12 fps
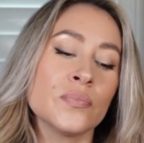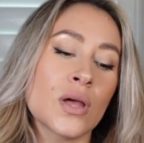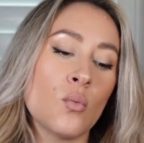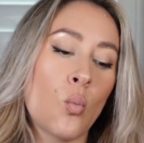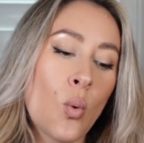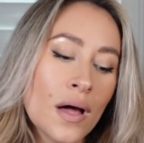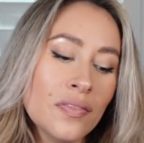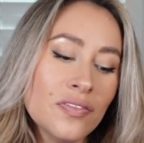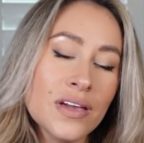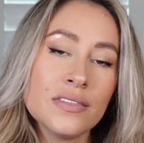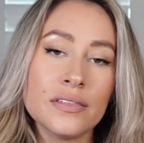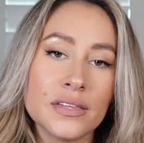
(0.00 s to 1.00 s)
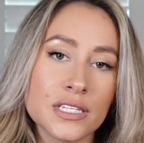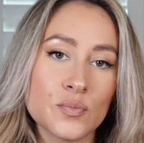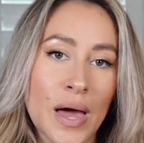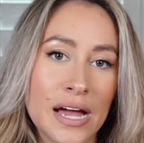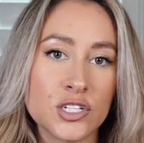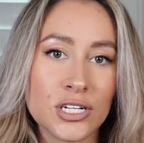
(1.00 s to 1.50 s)
One thing that this
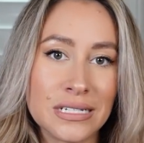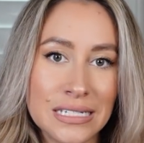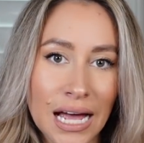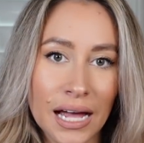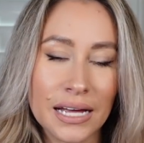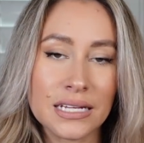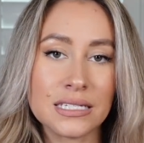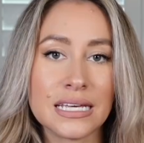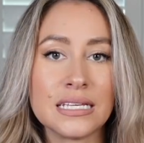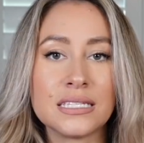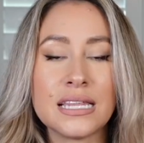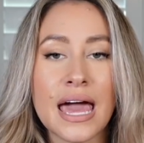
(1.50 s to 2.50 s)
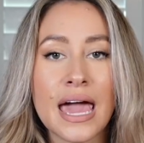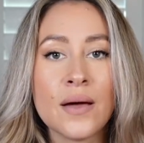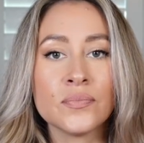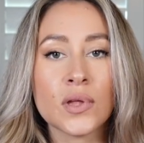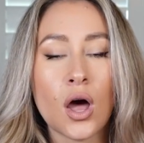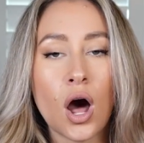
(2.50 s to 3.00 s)
pageant does is
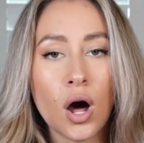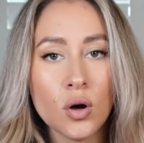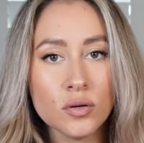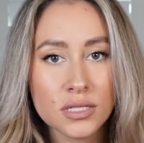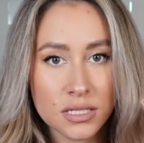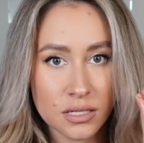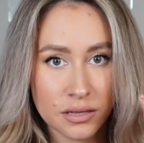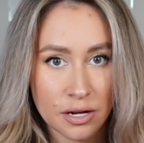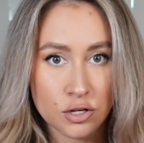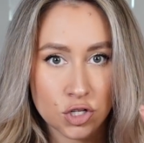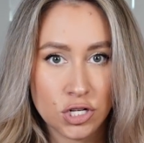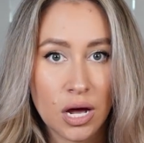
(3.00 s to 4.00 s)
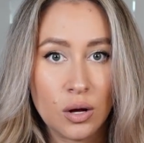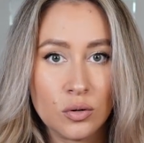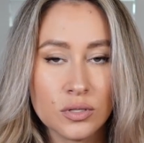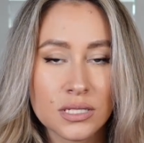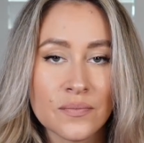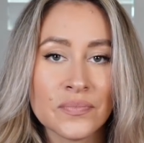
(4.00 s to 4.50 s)
they host their
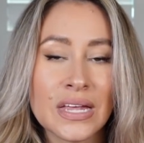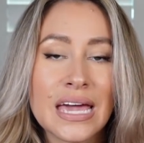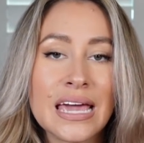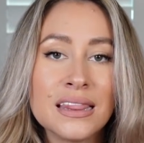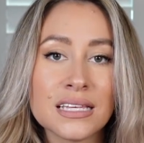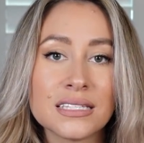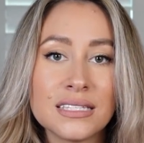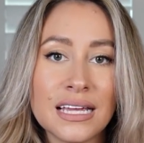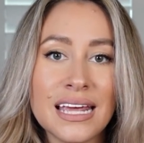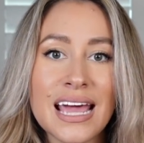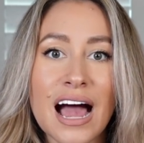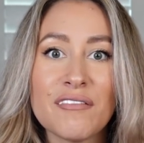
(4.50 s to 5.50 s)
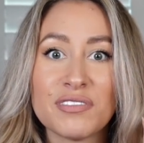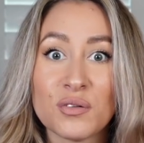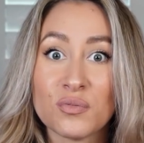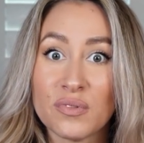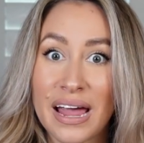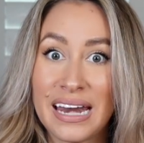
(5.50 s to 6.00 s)
shows in the city of the
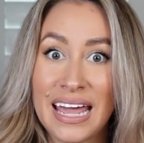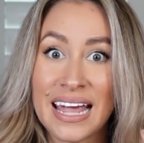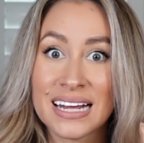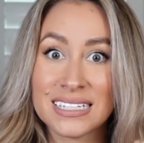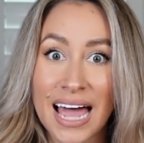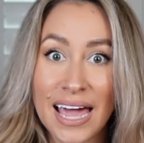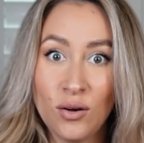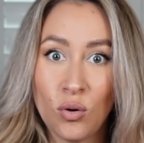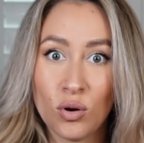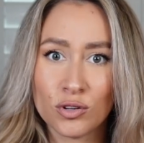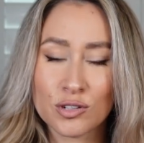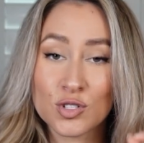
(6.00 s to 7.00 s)
reigning title holder.